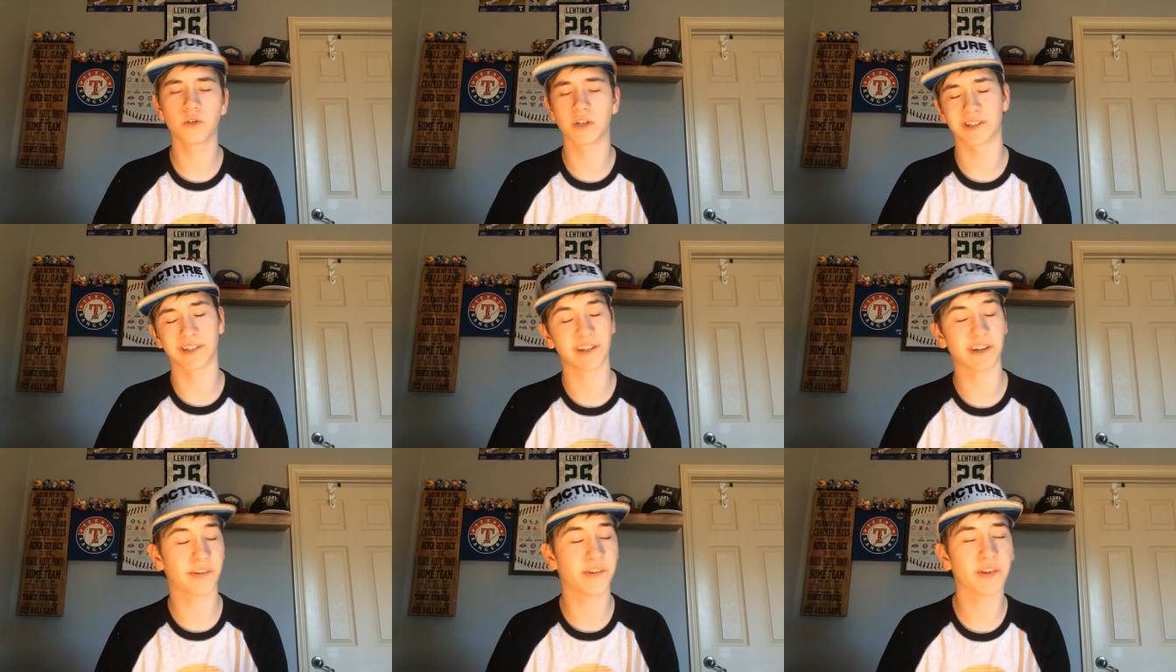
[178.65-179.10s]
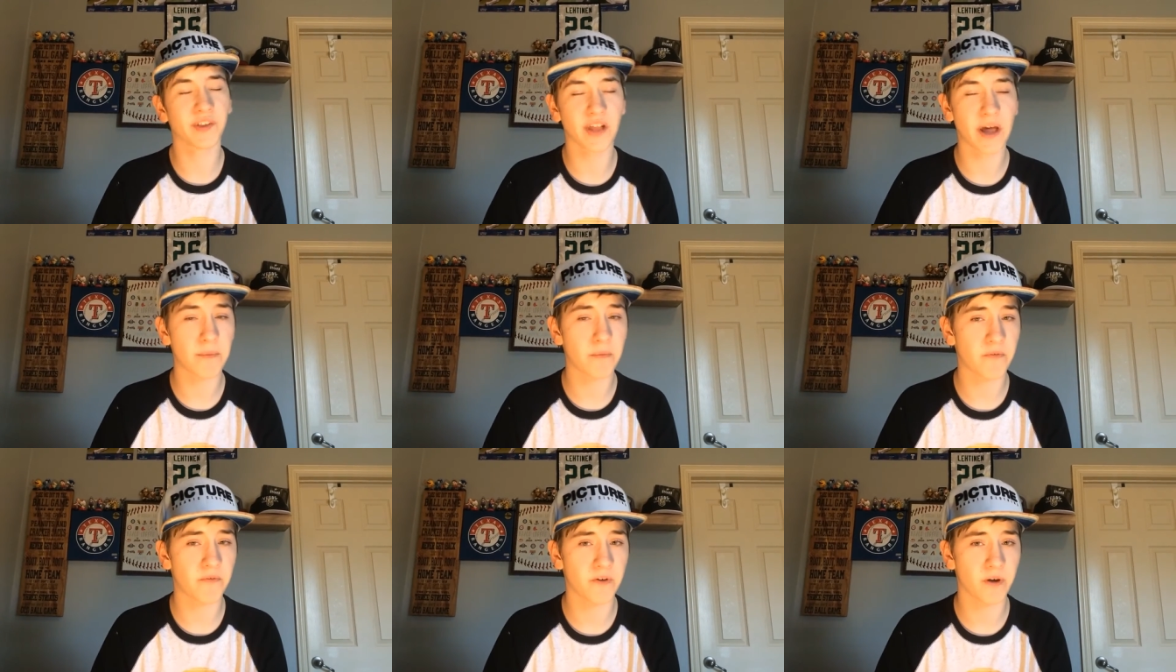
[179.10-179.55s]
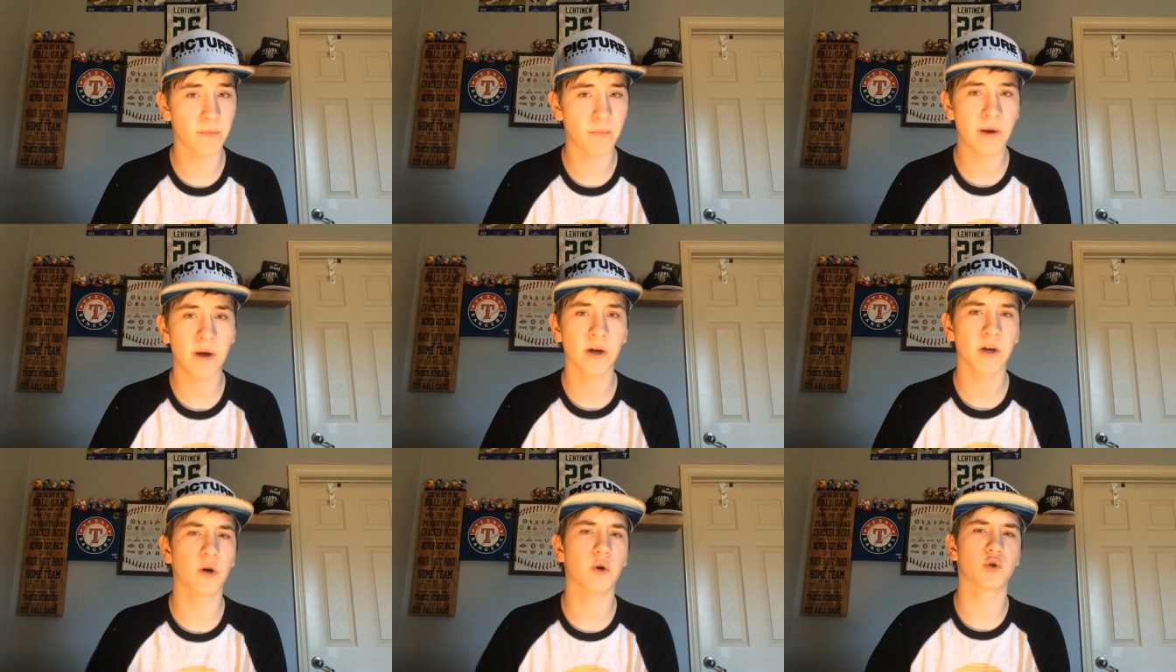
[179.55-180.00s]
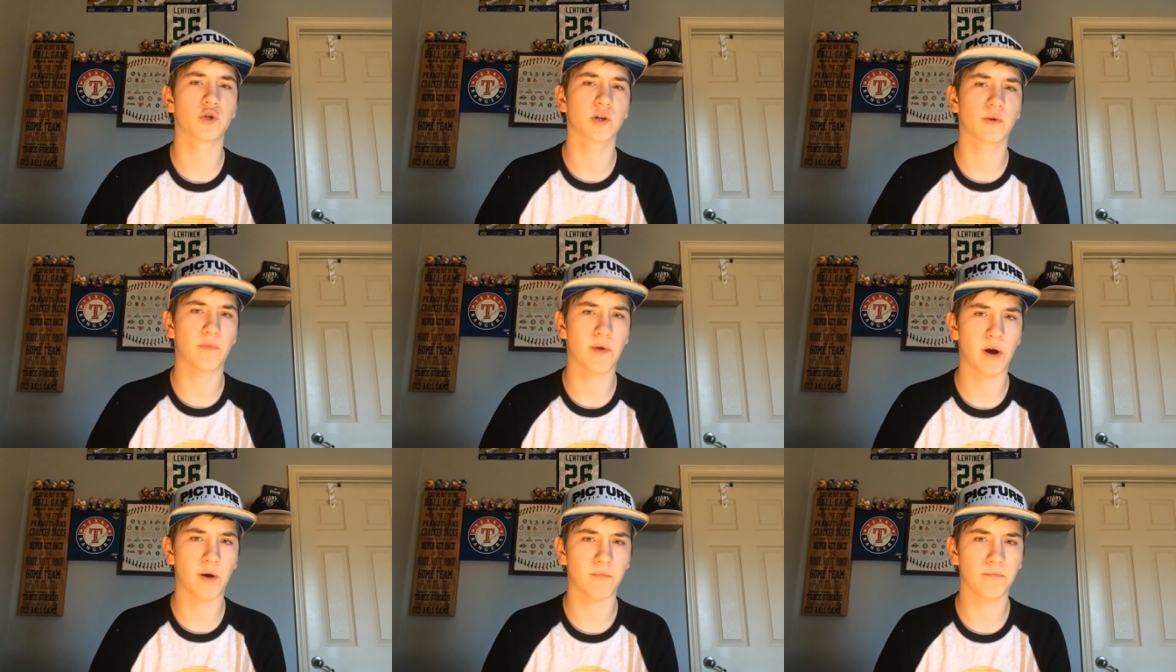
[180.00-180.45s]
Just did a collab with him. Go check
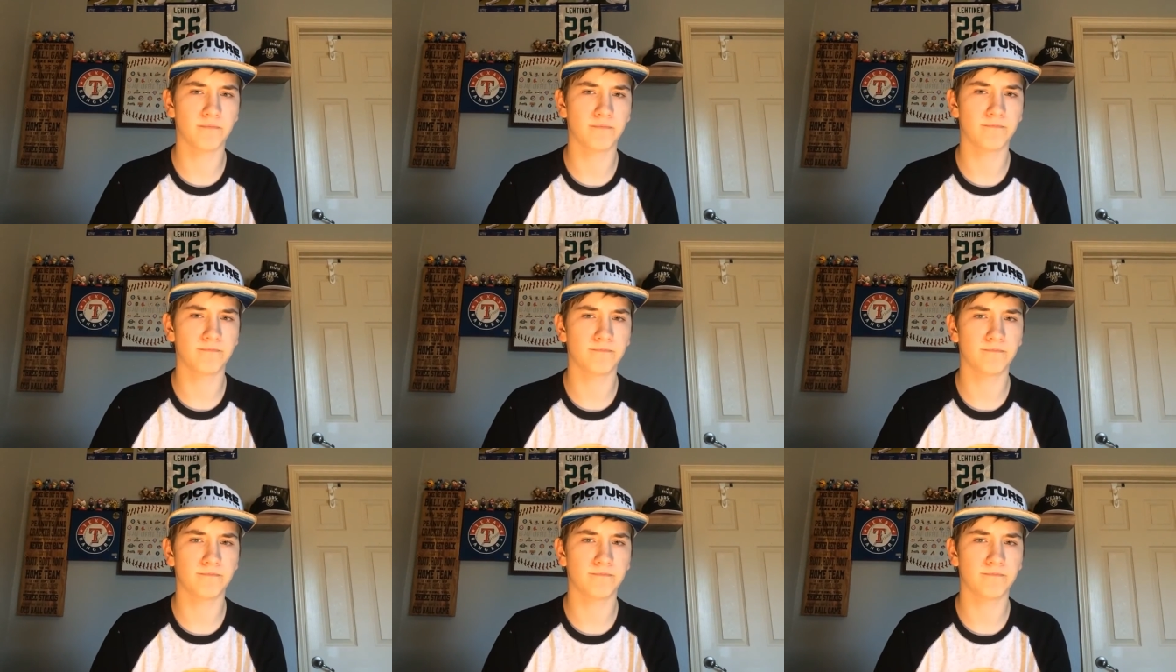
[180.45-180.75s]
him out.